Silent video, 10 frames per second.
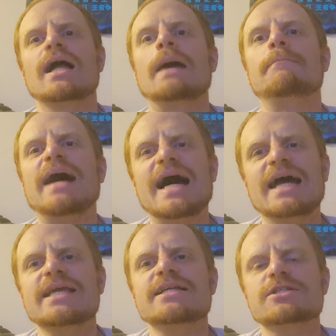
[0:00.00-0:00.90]
a
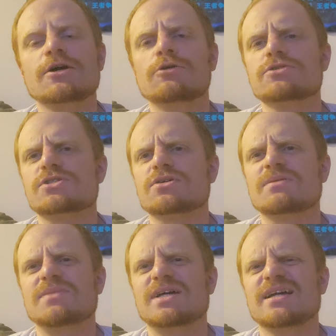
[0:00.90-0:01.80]
body to host her.
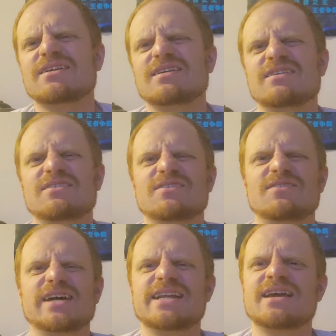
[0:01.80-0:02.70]
I'm like,
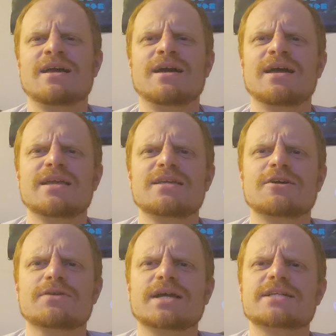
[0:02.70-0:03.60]
what?
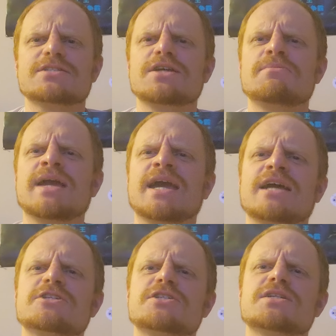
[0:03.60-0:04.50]
Okay, so you
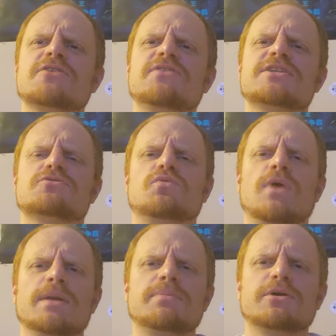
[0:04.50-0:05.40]
managed to convince
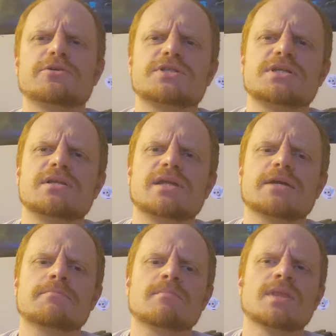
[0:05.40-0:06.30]
one person,
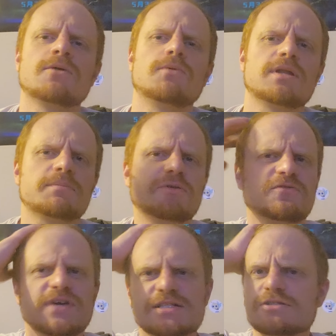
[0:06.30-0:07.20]
like one of the
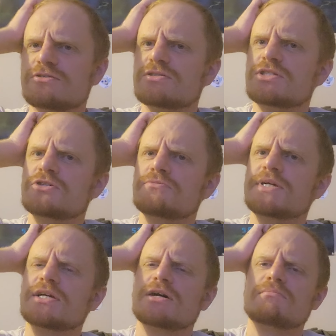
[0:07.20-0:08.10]
professors, to
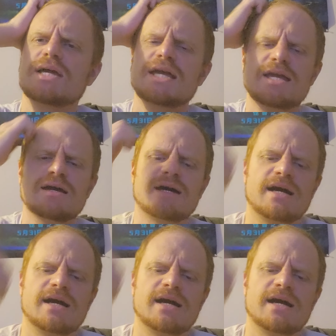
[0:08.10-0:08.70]
become a